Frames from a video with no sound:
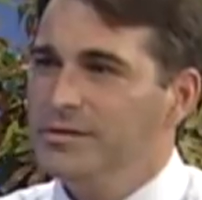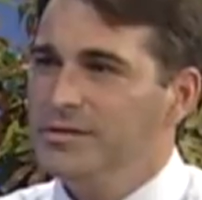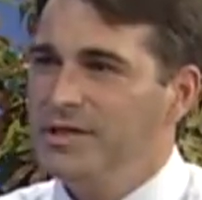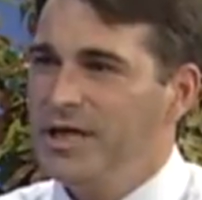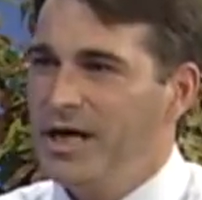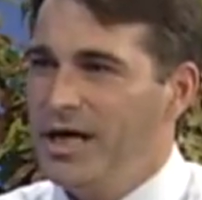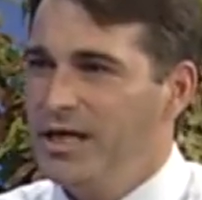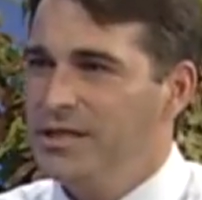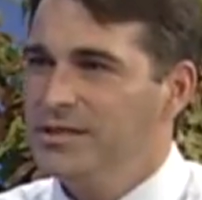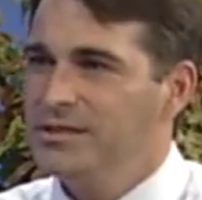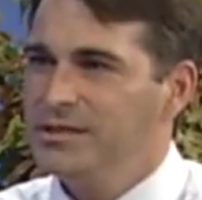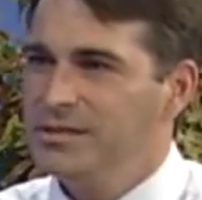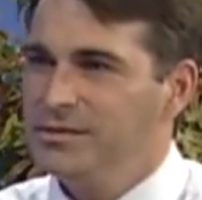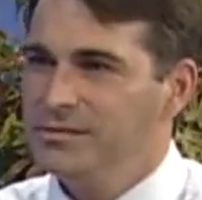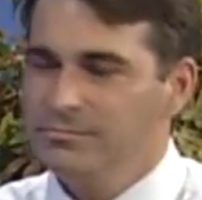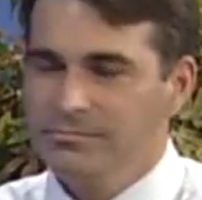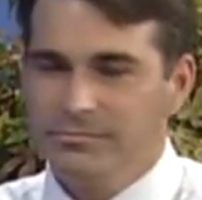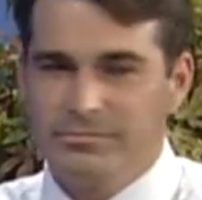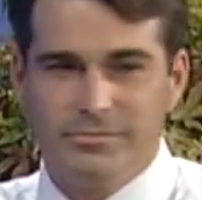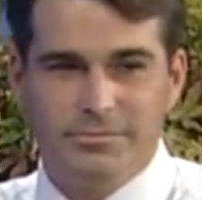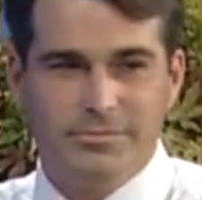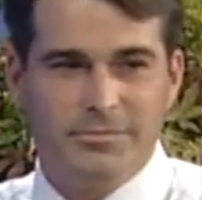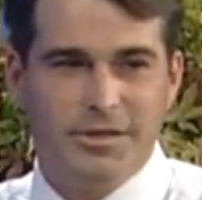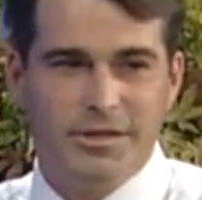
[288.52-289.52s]

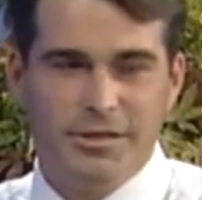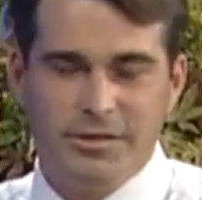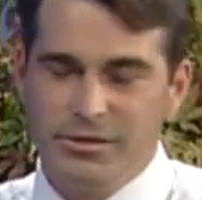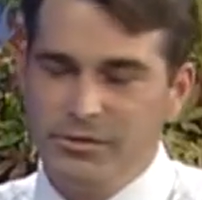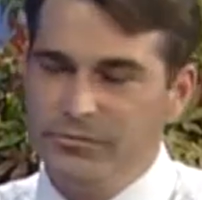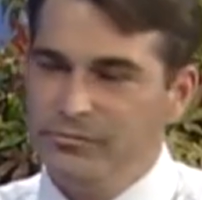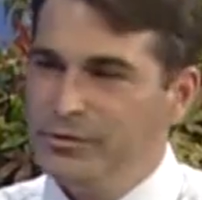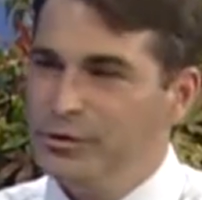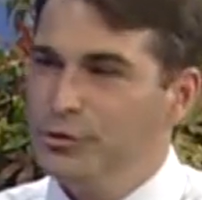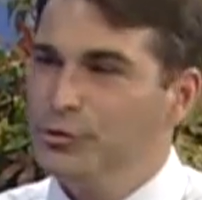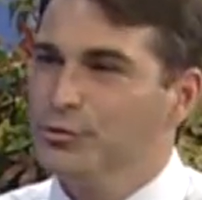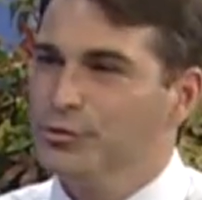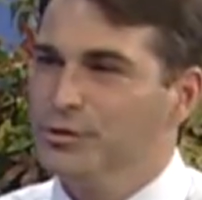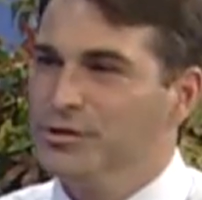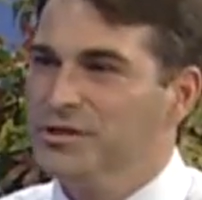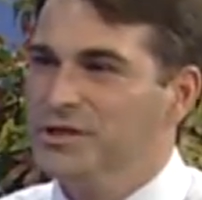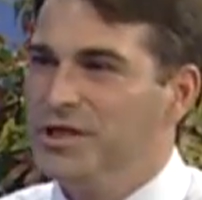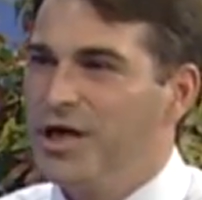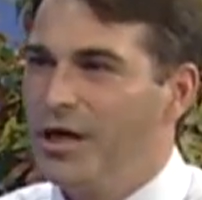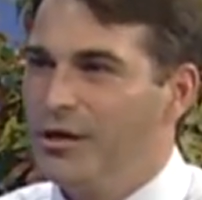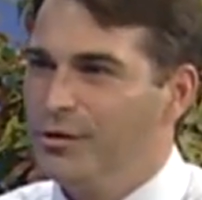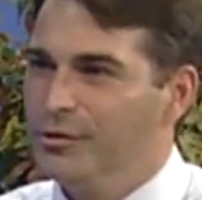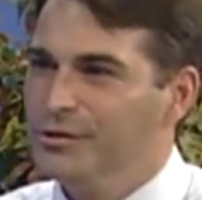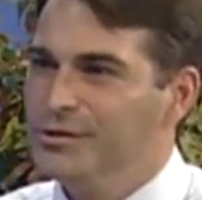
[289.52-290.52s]
taxing individuals'
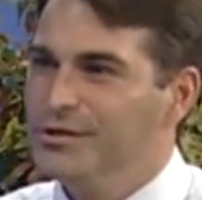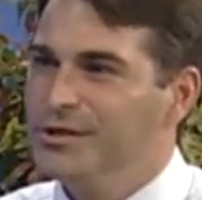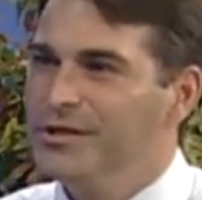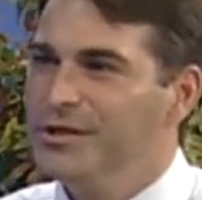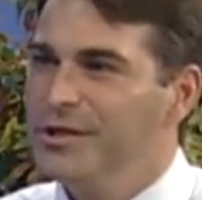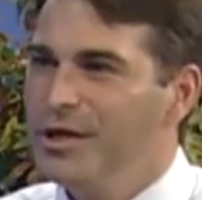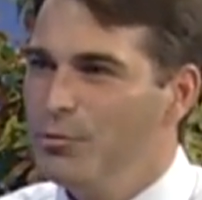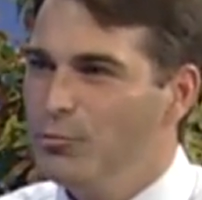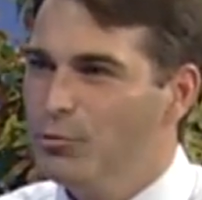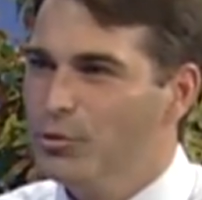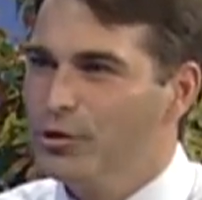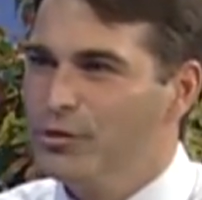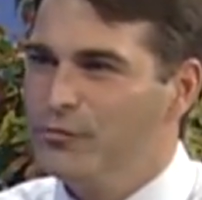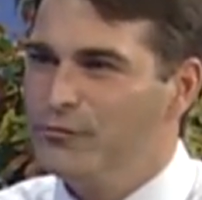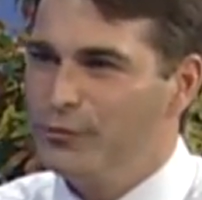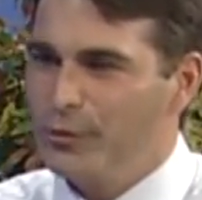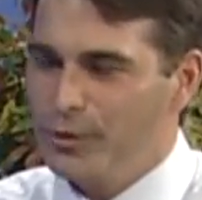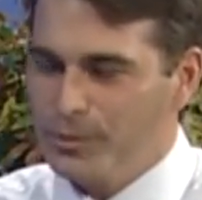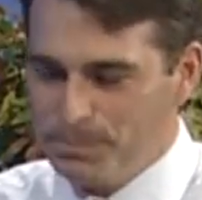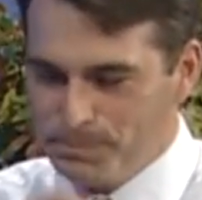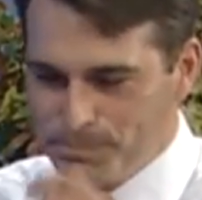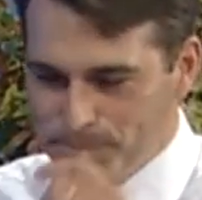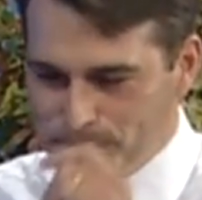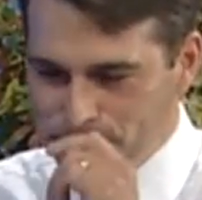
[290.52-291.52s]
dollars that they worked
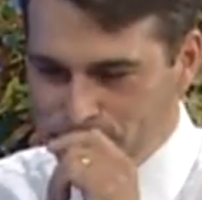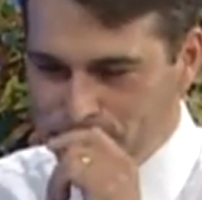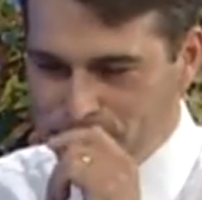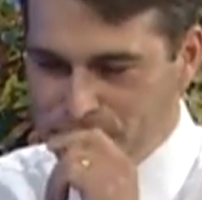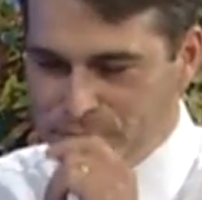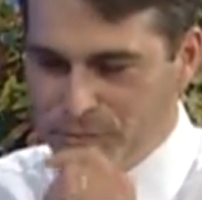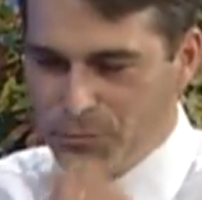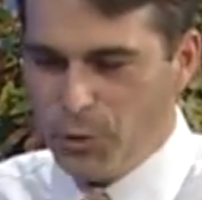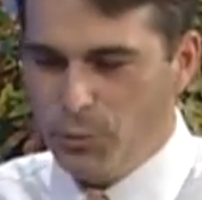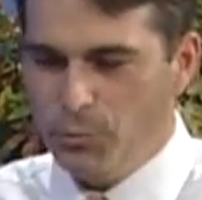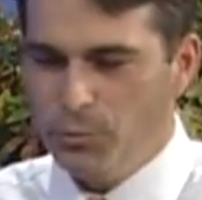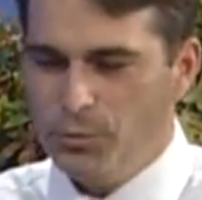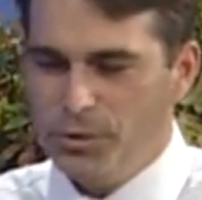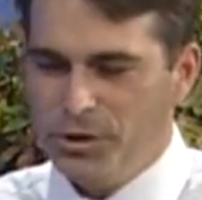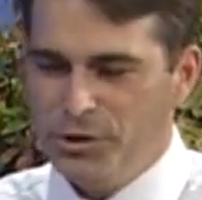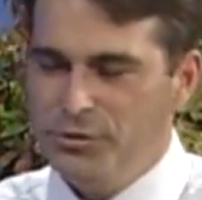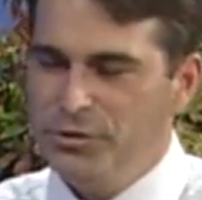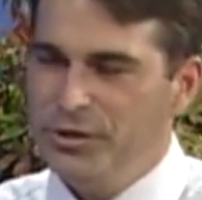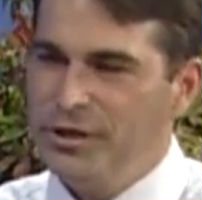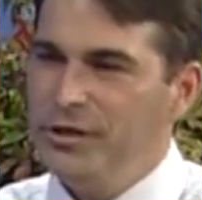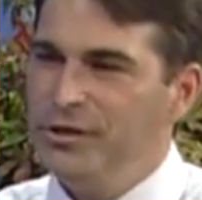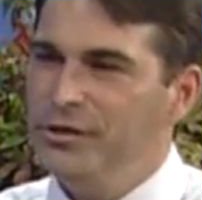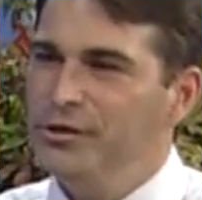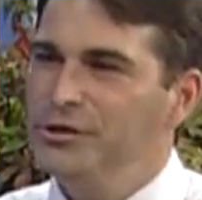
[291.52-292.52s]
for, when you
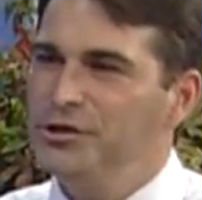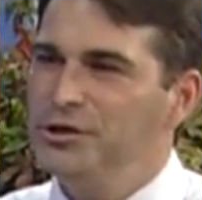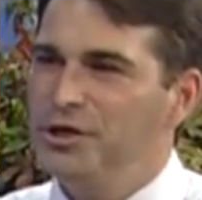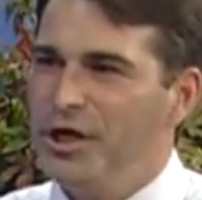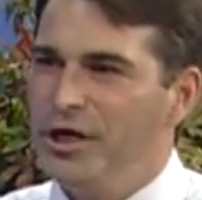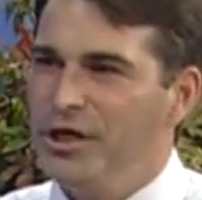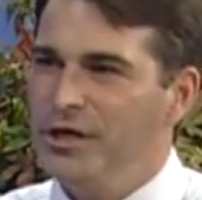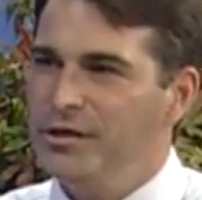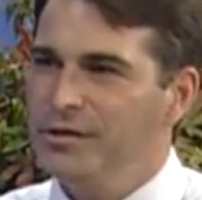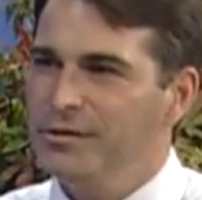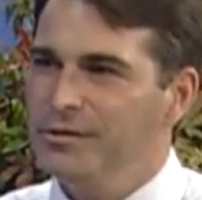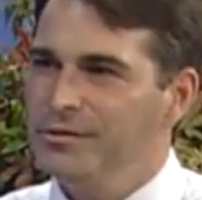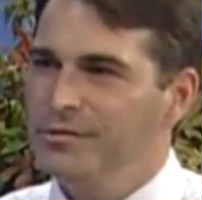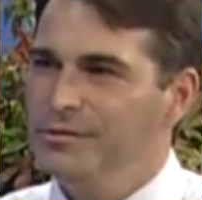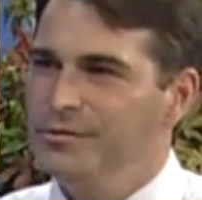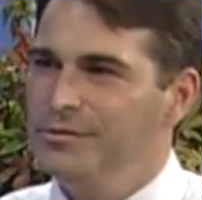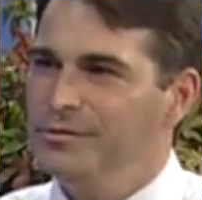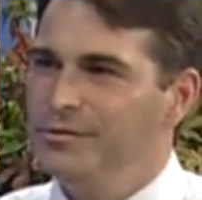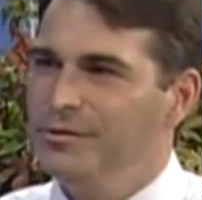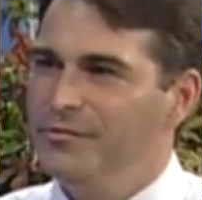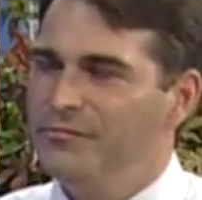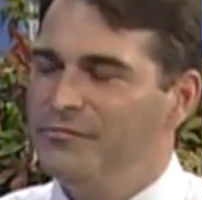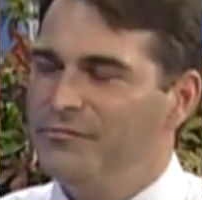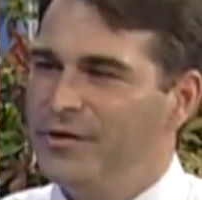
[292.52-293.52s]
get your check,
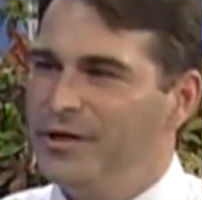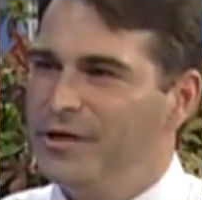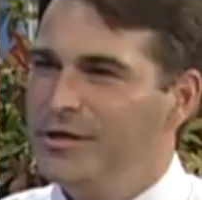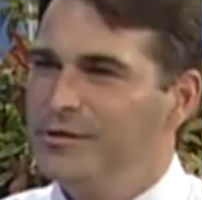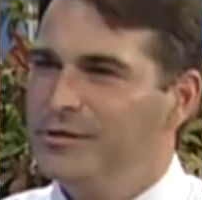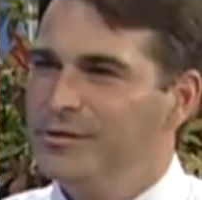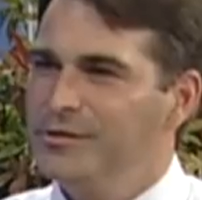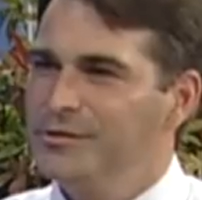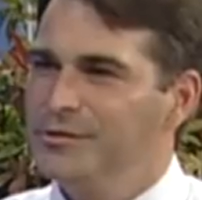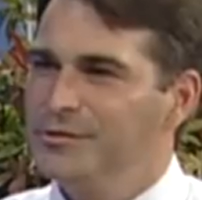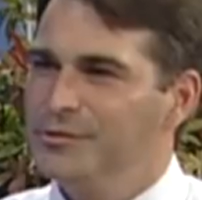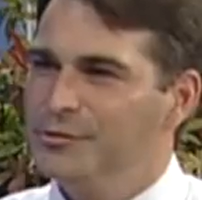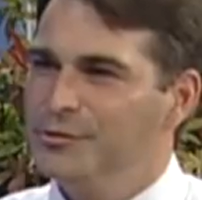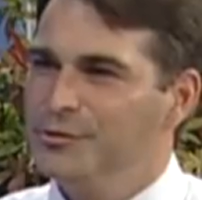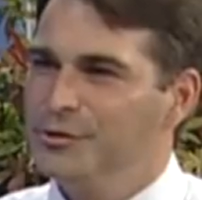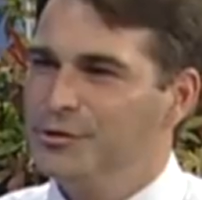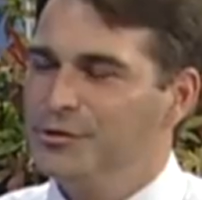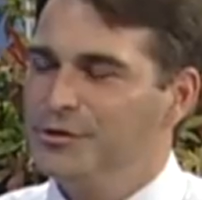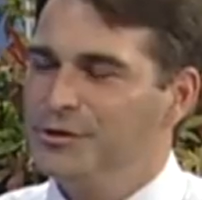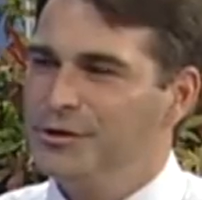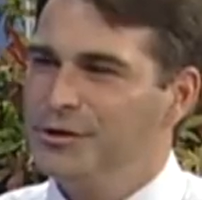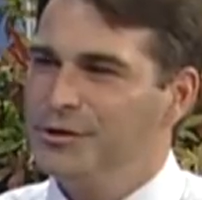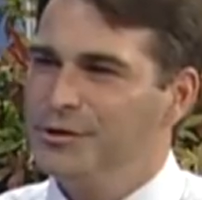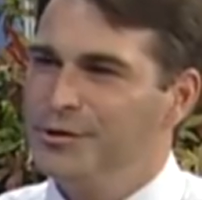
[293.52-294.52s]
you have FICA, Social
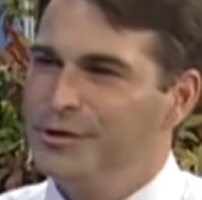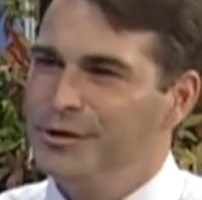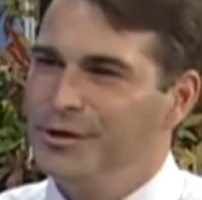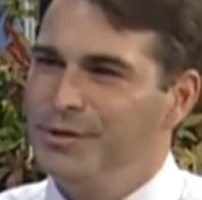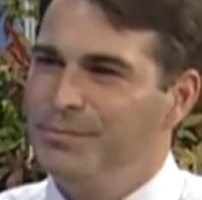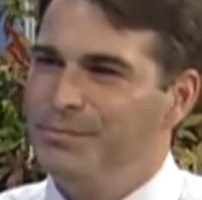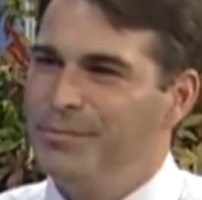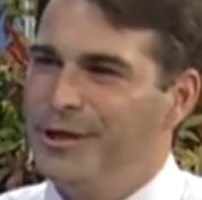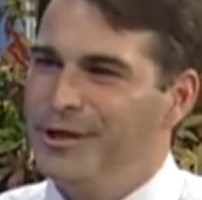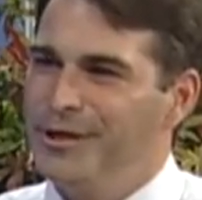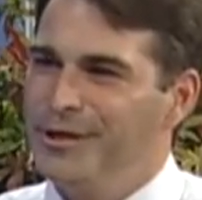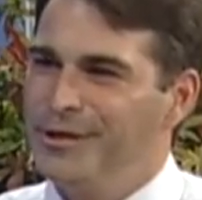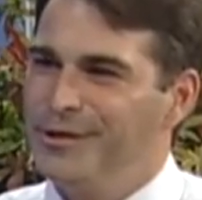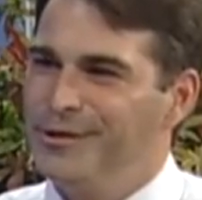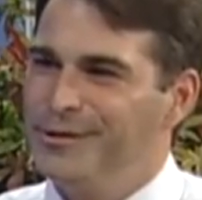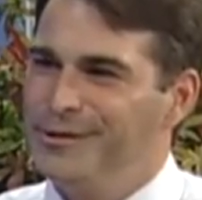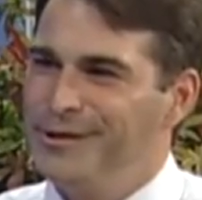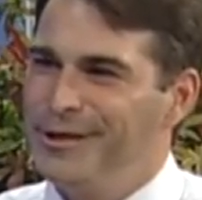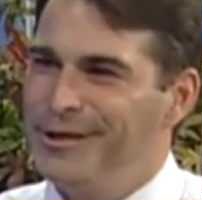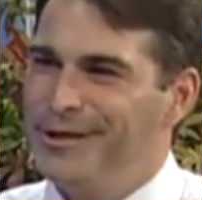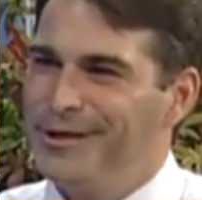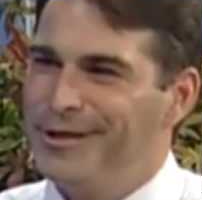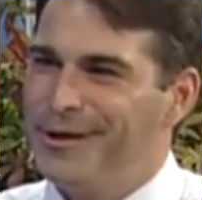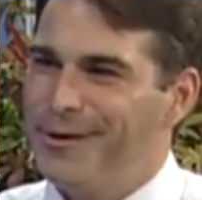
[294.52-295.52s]
Security, and Medicare
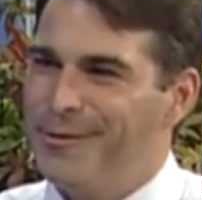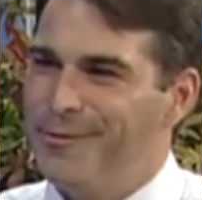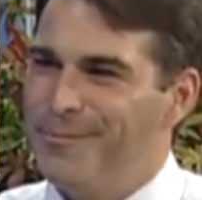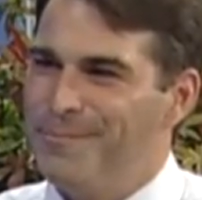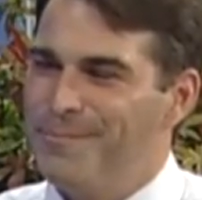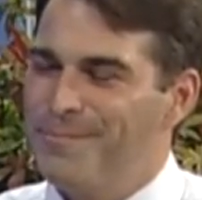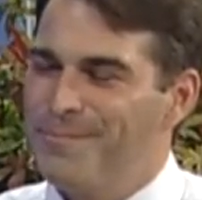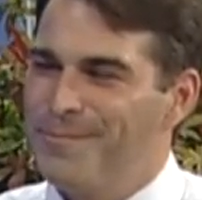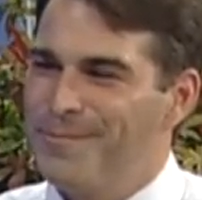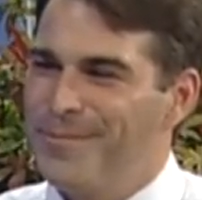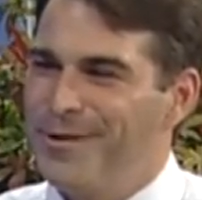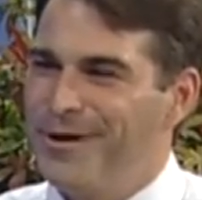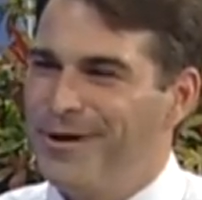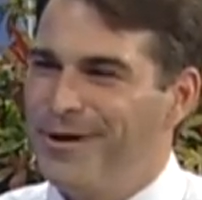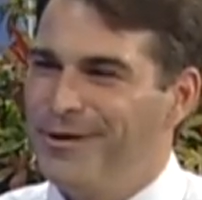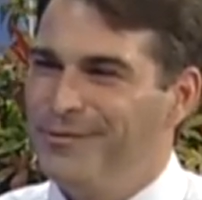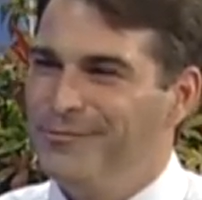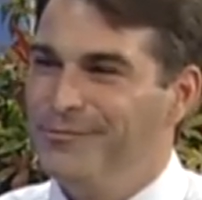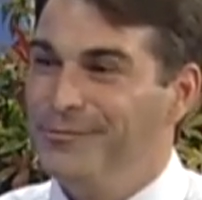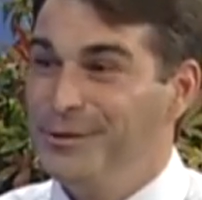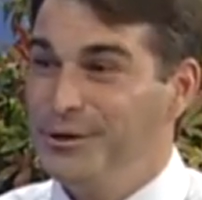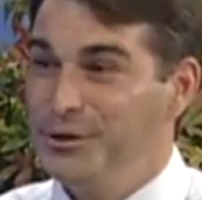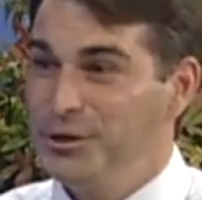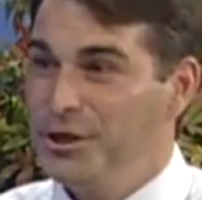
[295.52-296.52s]
taken out
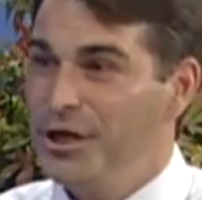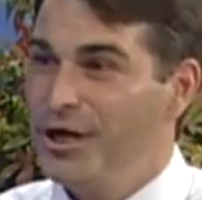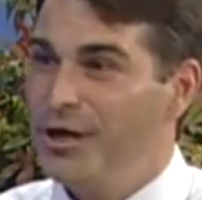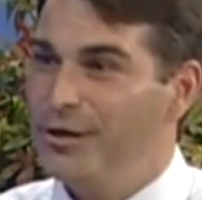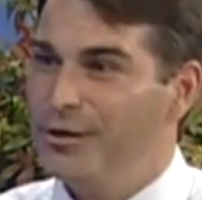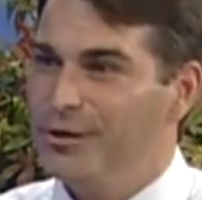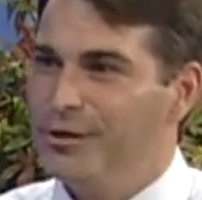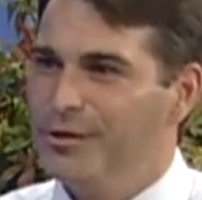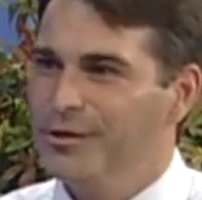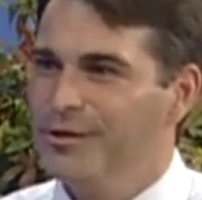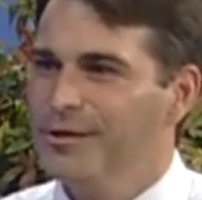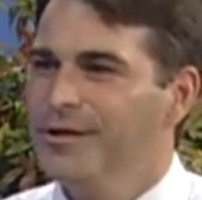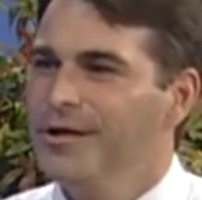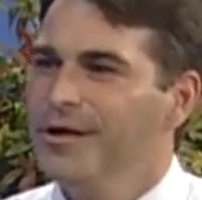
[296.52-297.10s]
of each dollar.